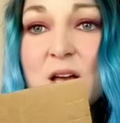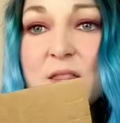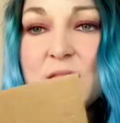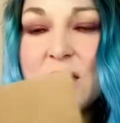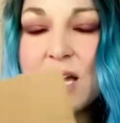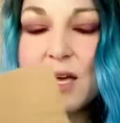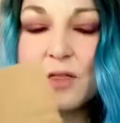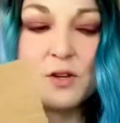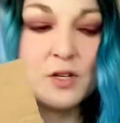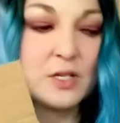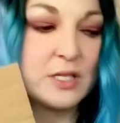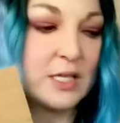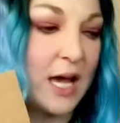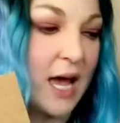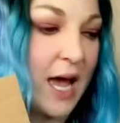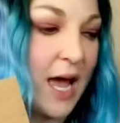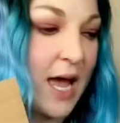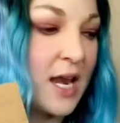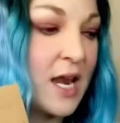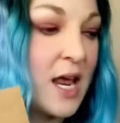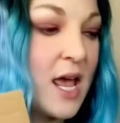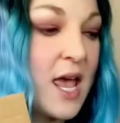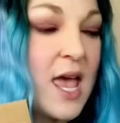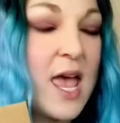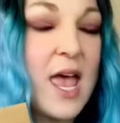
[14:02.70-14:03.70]
the other
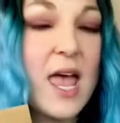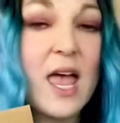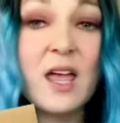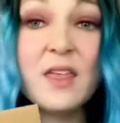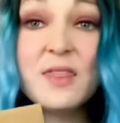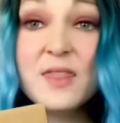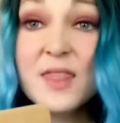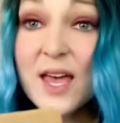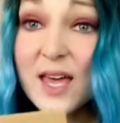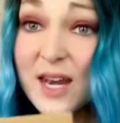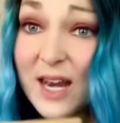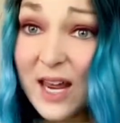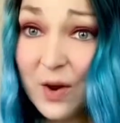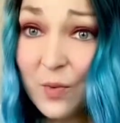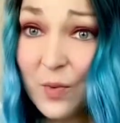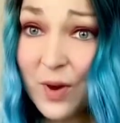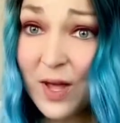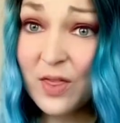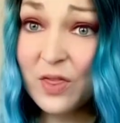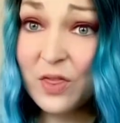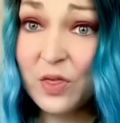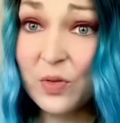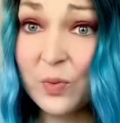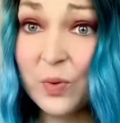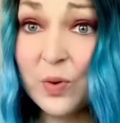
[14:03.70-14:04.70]
side. And then I
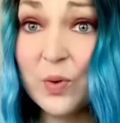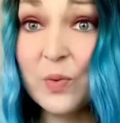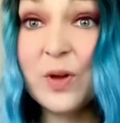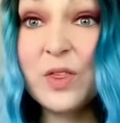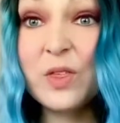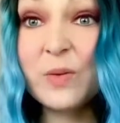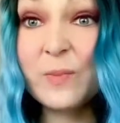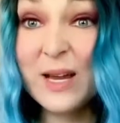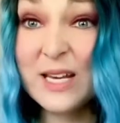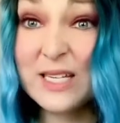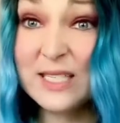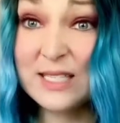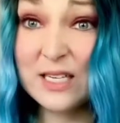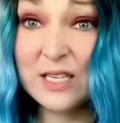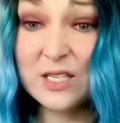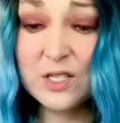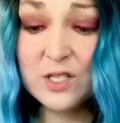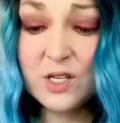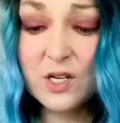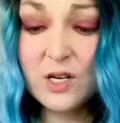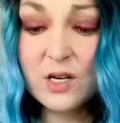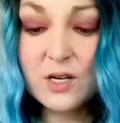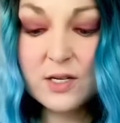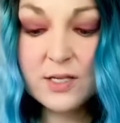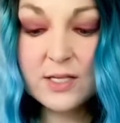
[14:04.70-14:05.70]
went through with my
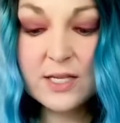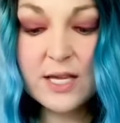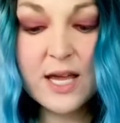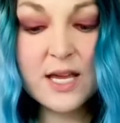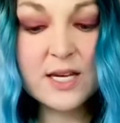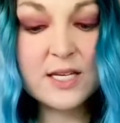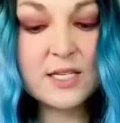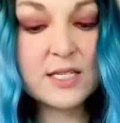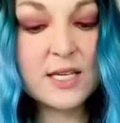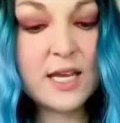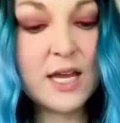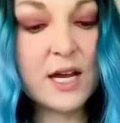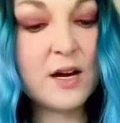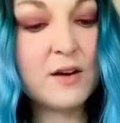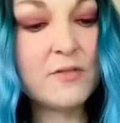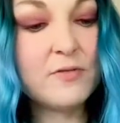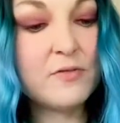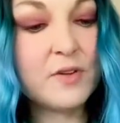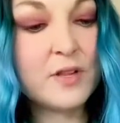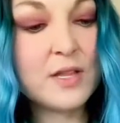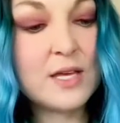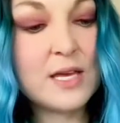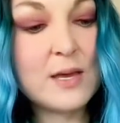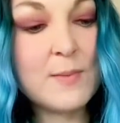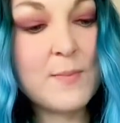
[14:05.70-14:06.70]
scissors and
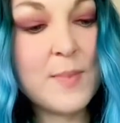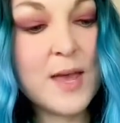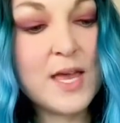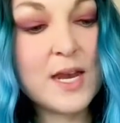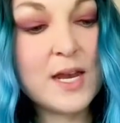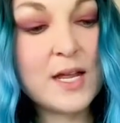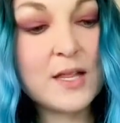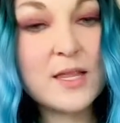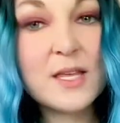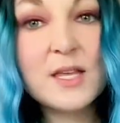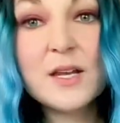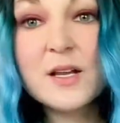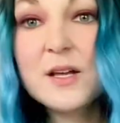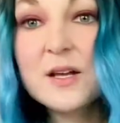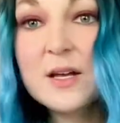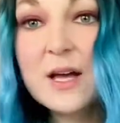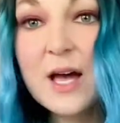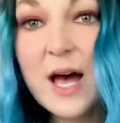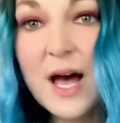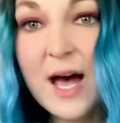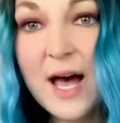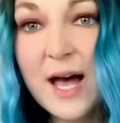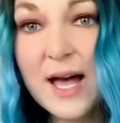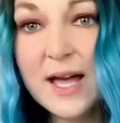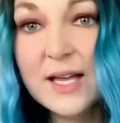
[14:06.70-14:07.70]
carefully made a little
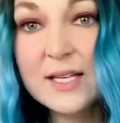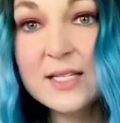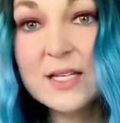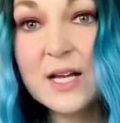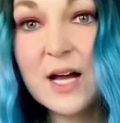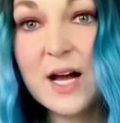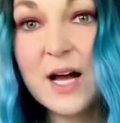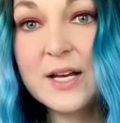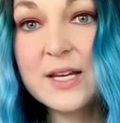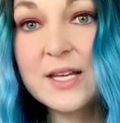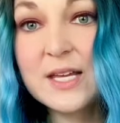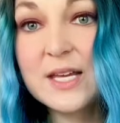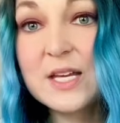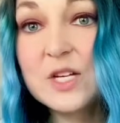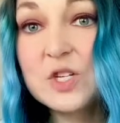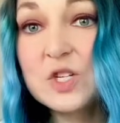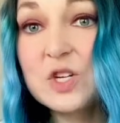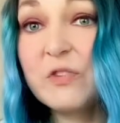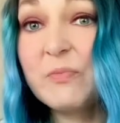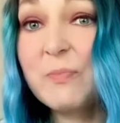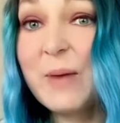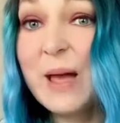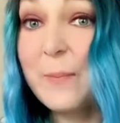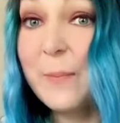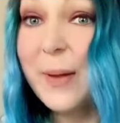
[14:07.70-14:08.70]
cut on each
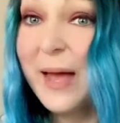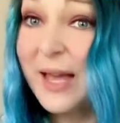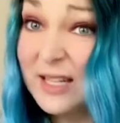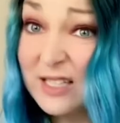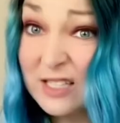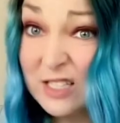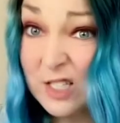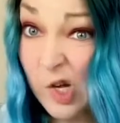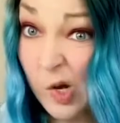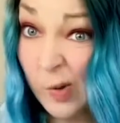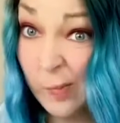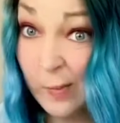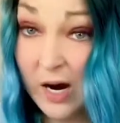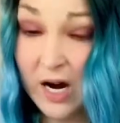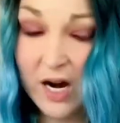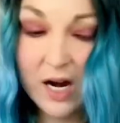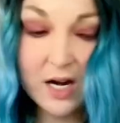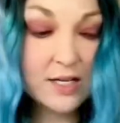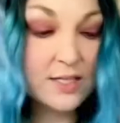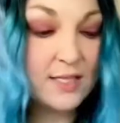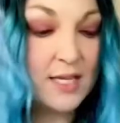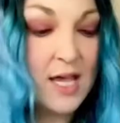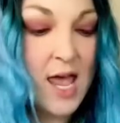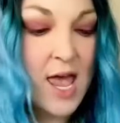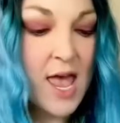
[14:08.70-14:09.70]
of my pencil
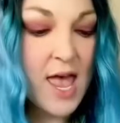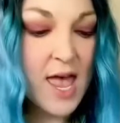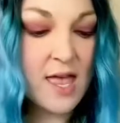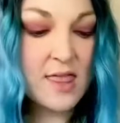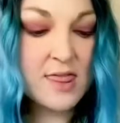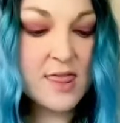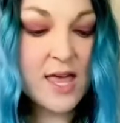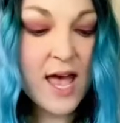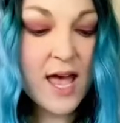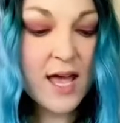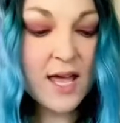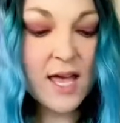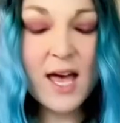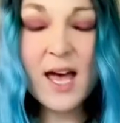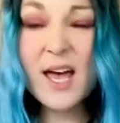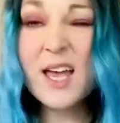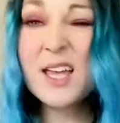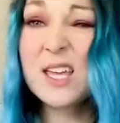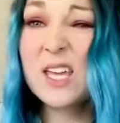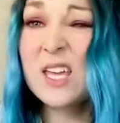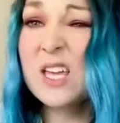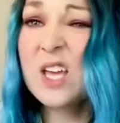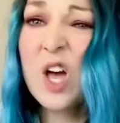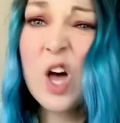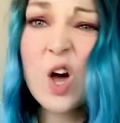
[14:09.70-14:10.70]
marks. And that cut
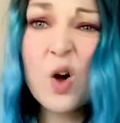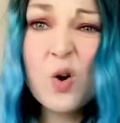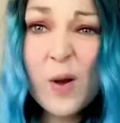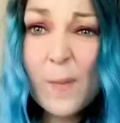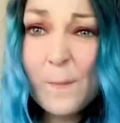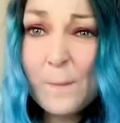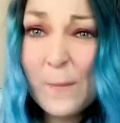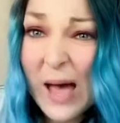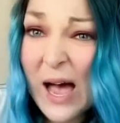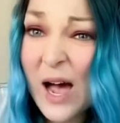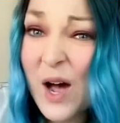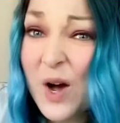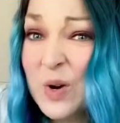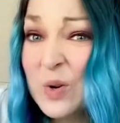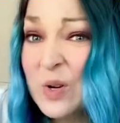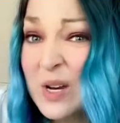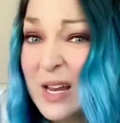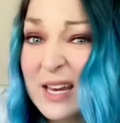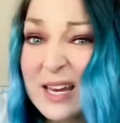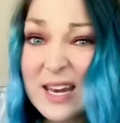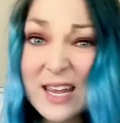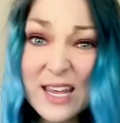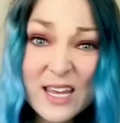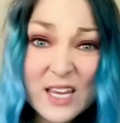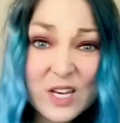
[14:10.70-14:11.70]
can go about
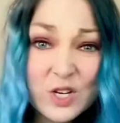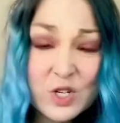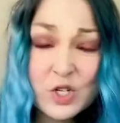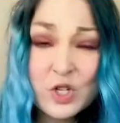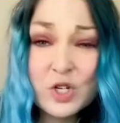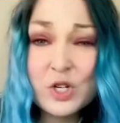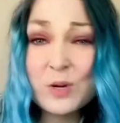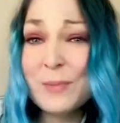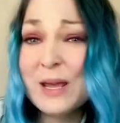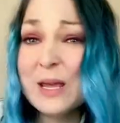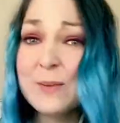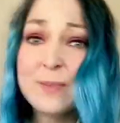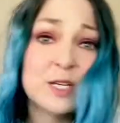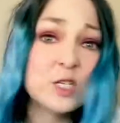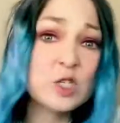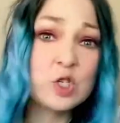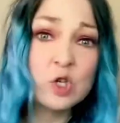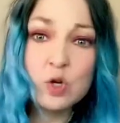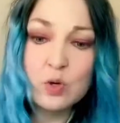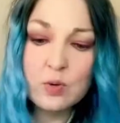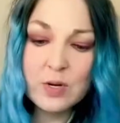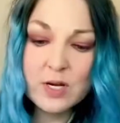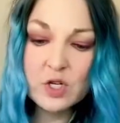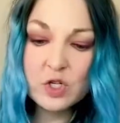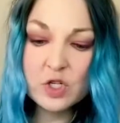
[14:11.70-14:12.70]
an inch or maybe
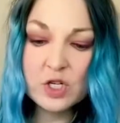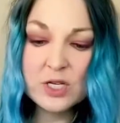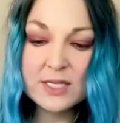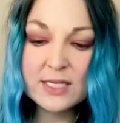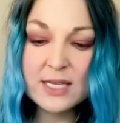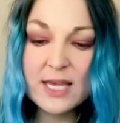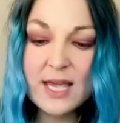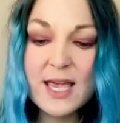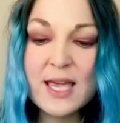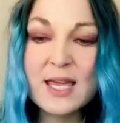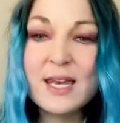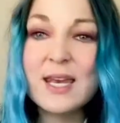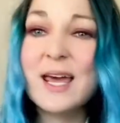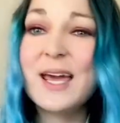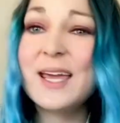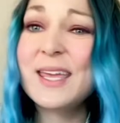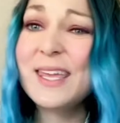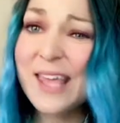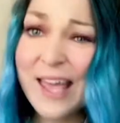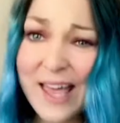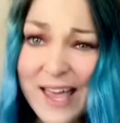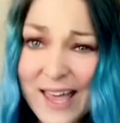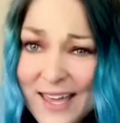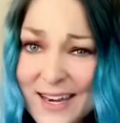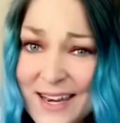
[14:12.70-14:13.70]
2 inches in.
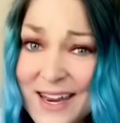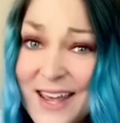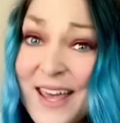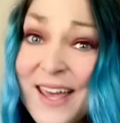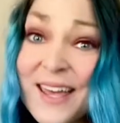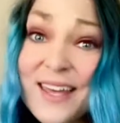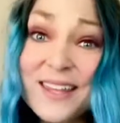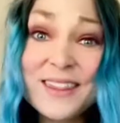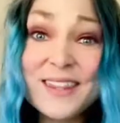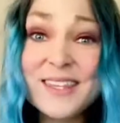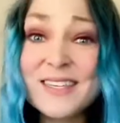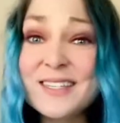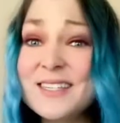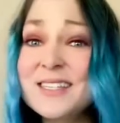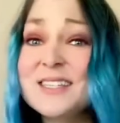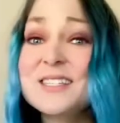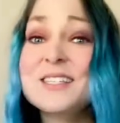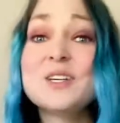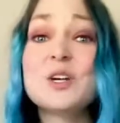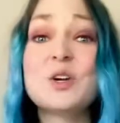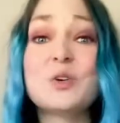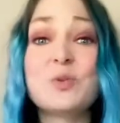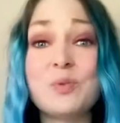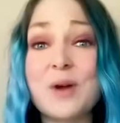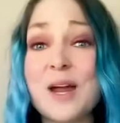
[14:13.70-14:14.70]
Again, this is
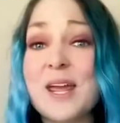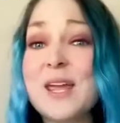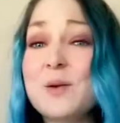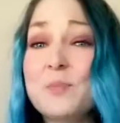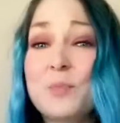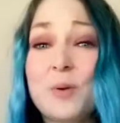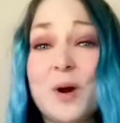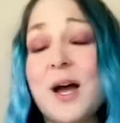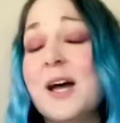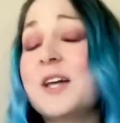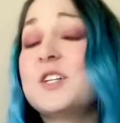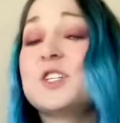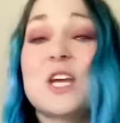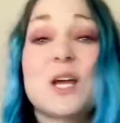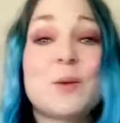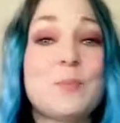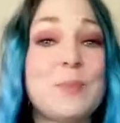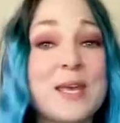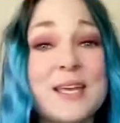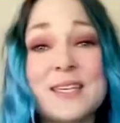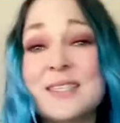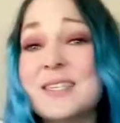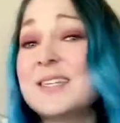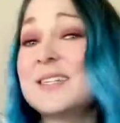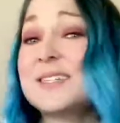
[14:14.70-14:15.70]
a great project
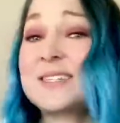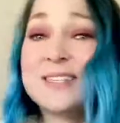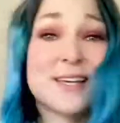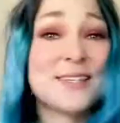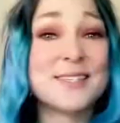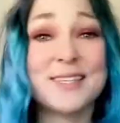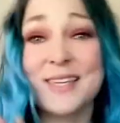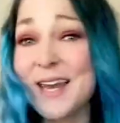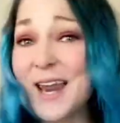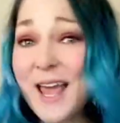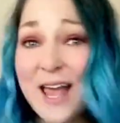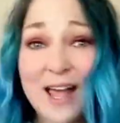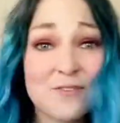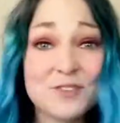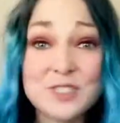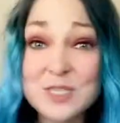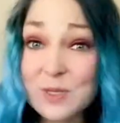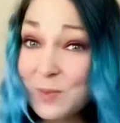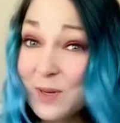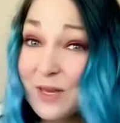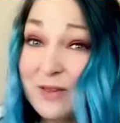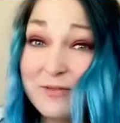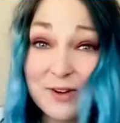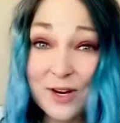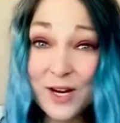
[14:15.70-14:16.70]
because it doesn't have to
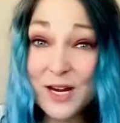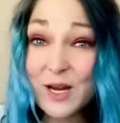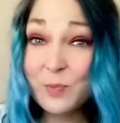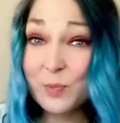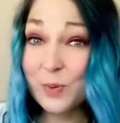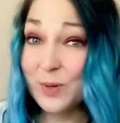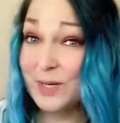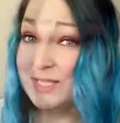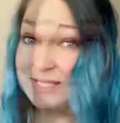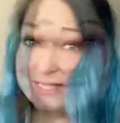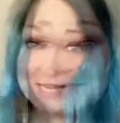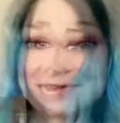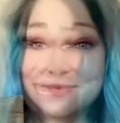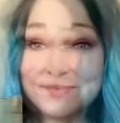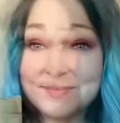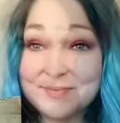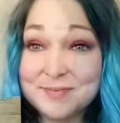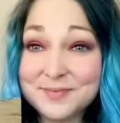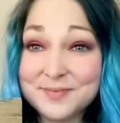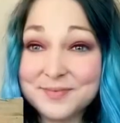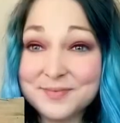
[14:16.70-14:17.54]
be very precise.